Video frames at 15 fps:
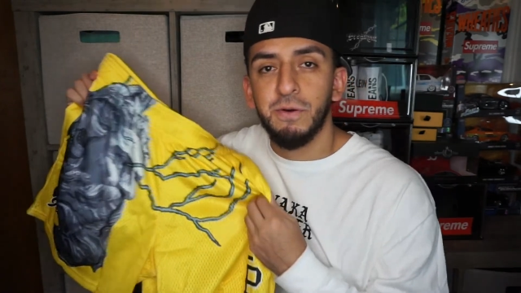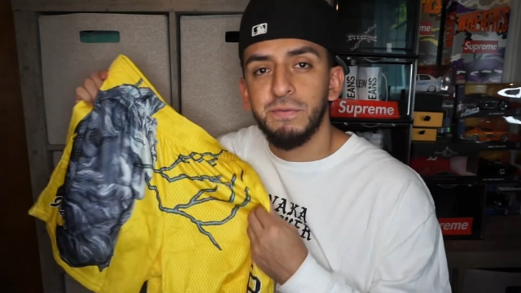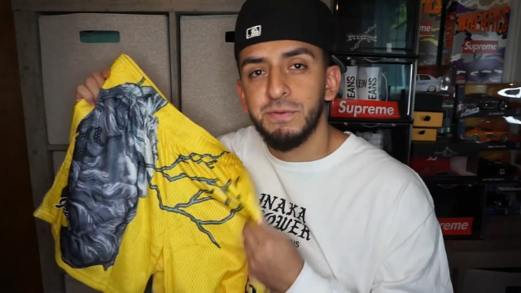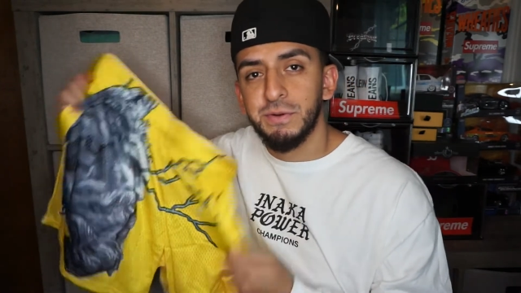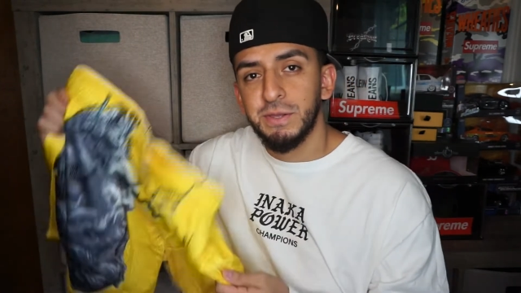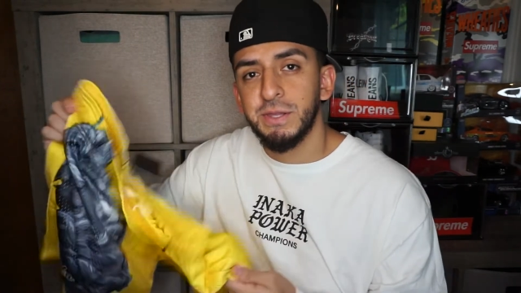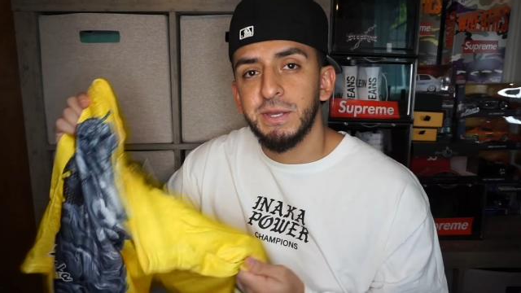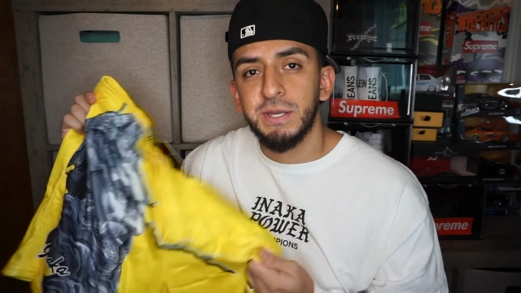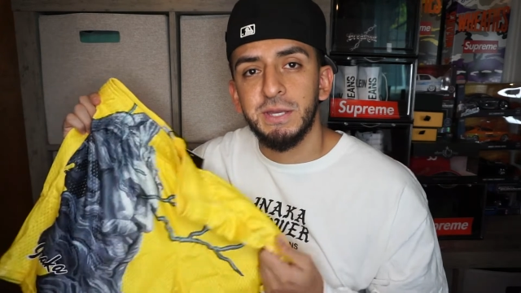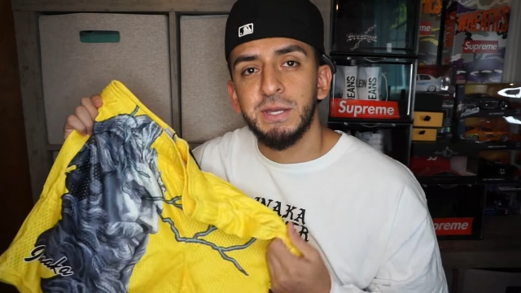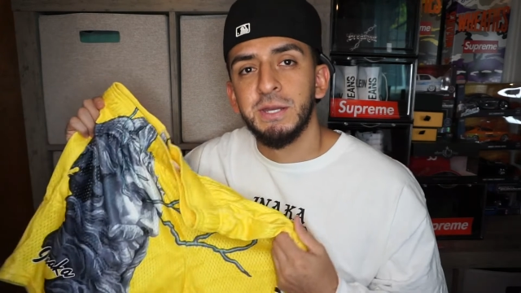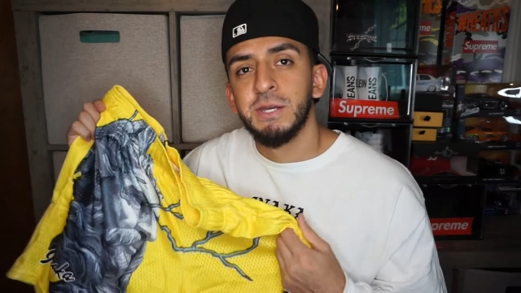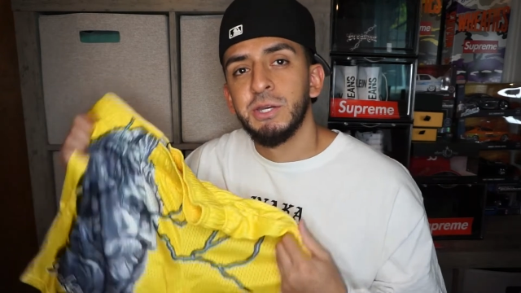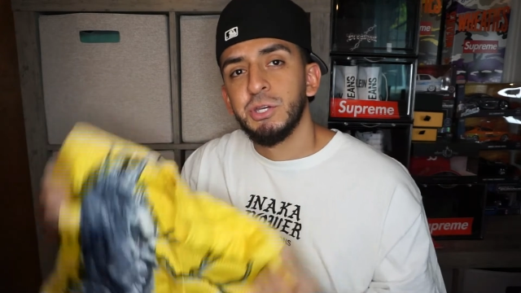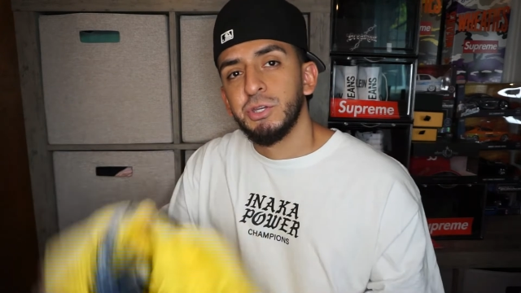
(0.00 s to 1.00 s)
Hopefully
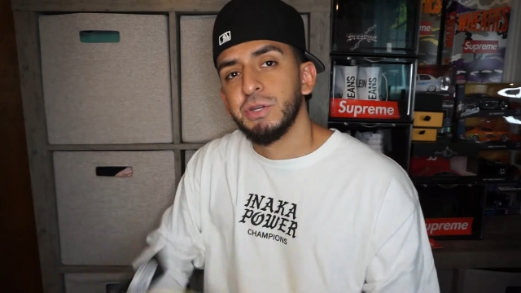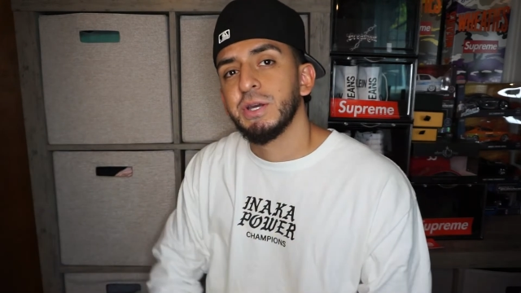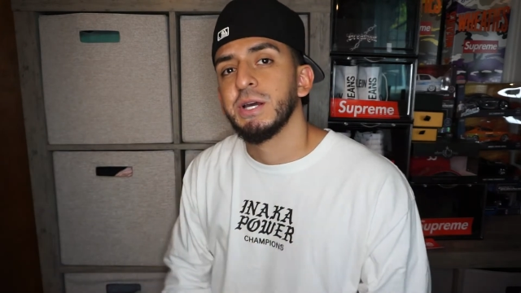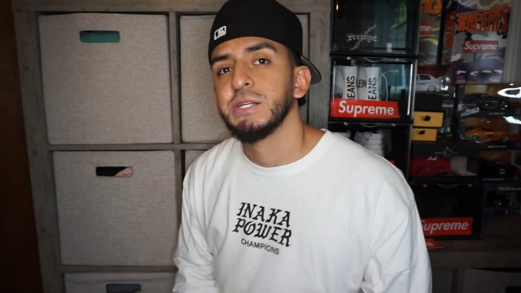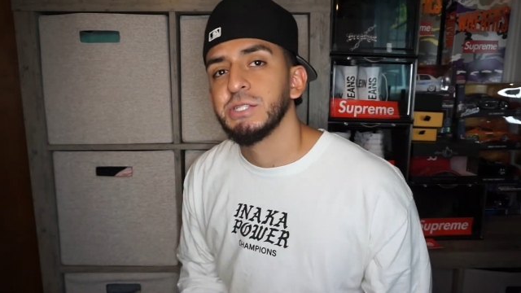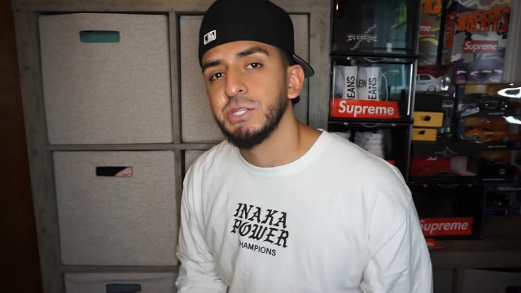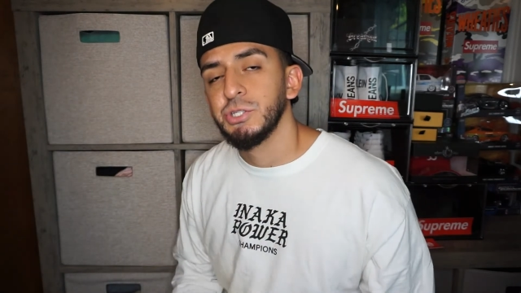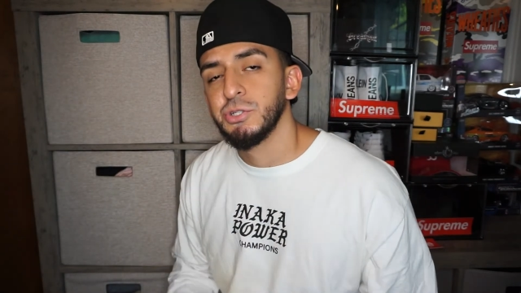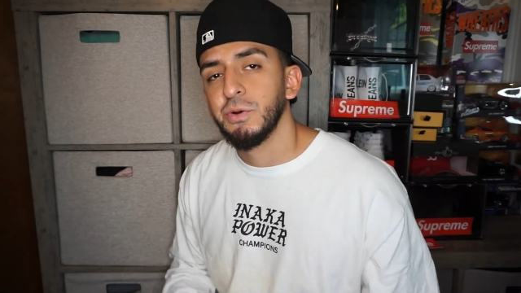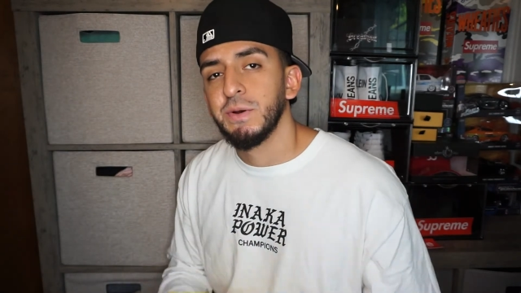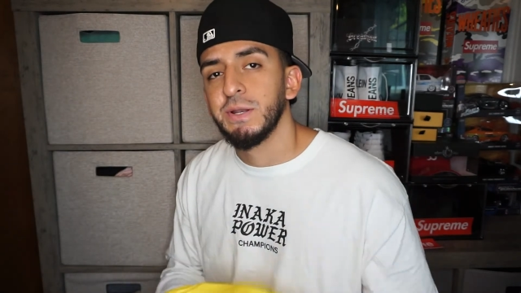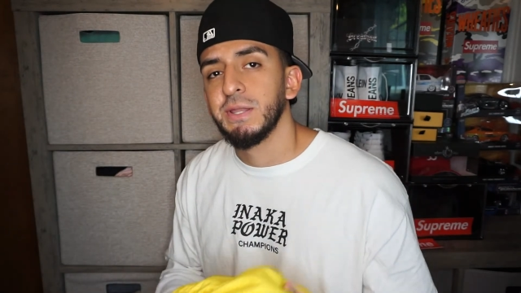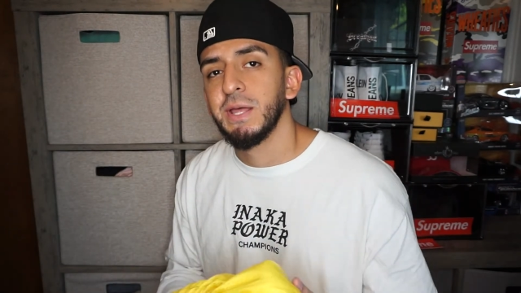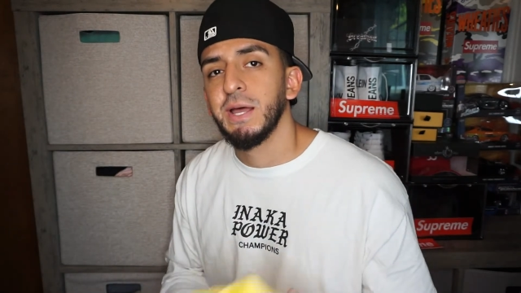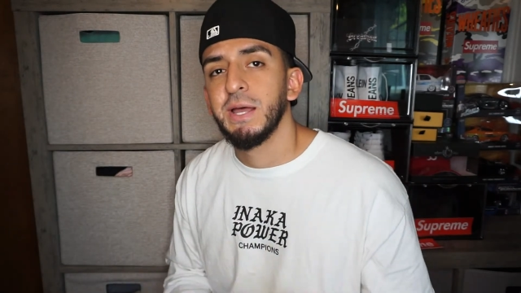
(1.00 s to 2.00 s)
you guys
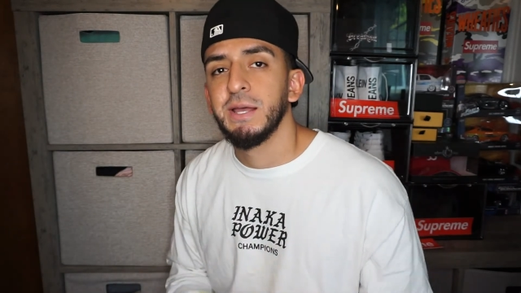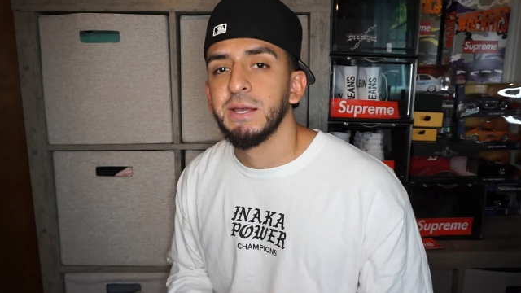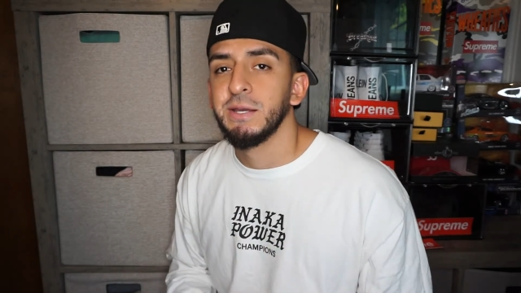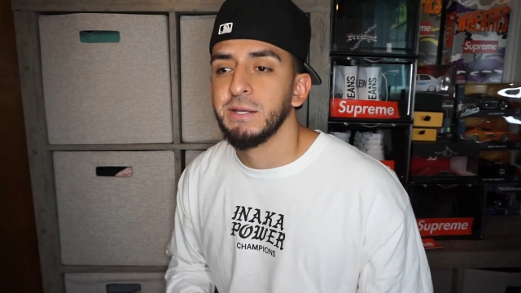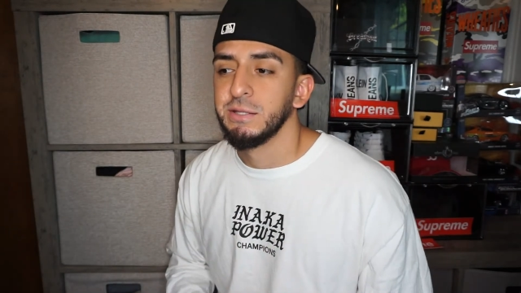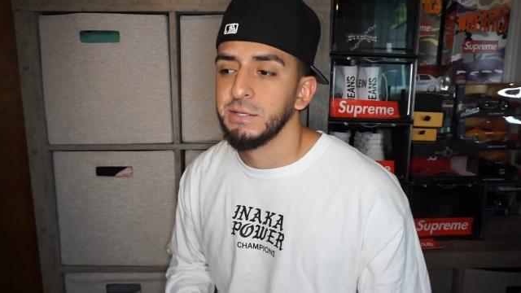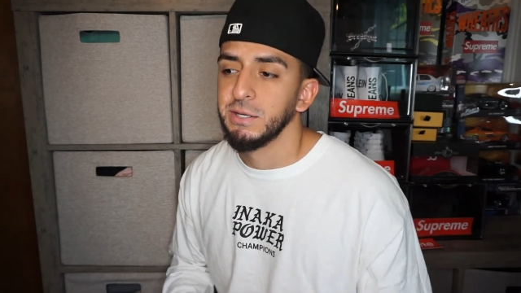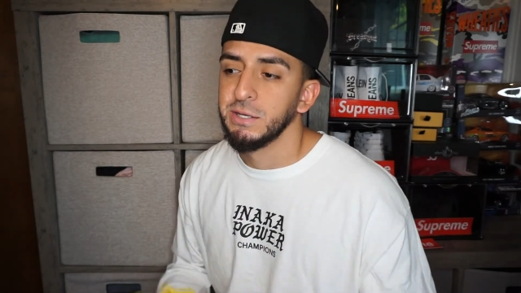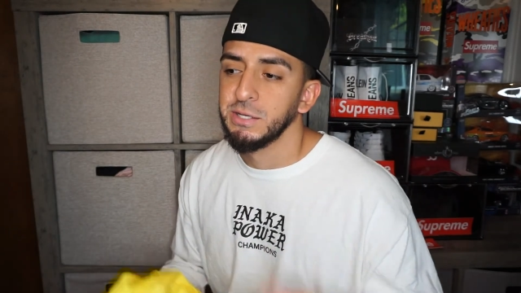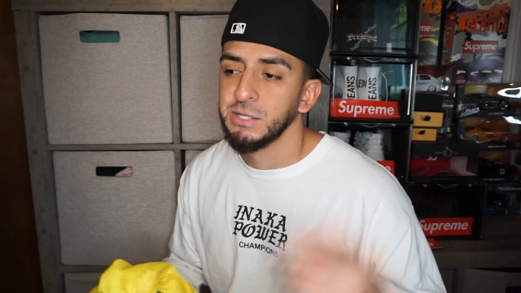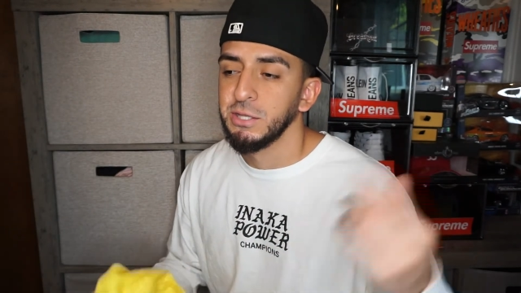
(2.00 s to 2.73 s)
enjoyed that, and uh,